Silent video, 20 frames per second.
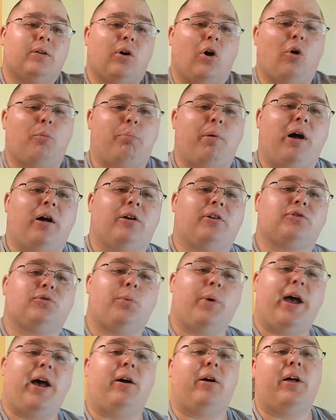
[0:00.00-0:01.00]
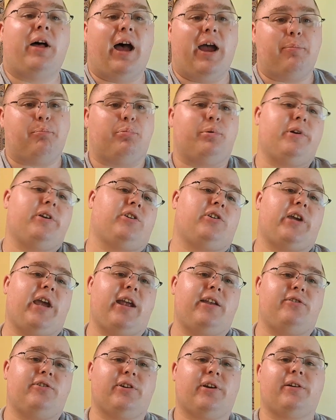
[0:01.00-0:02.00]
Hope all is well. I
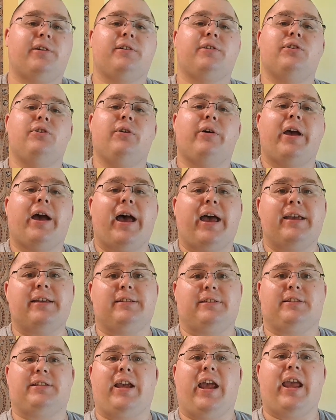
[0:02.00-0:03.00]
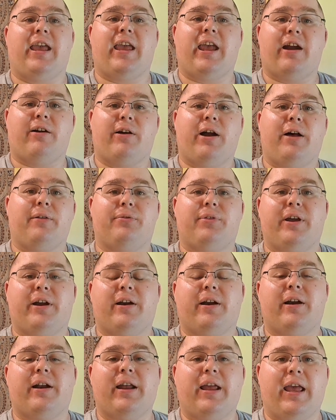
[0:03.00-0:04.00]
appreciate you. You guys take care out
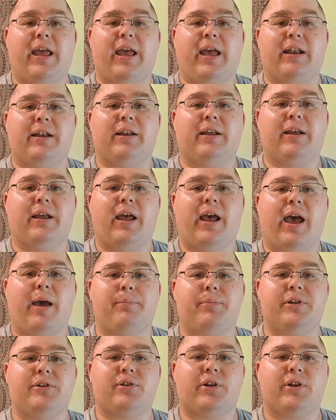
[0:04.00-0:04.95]
there, and happy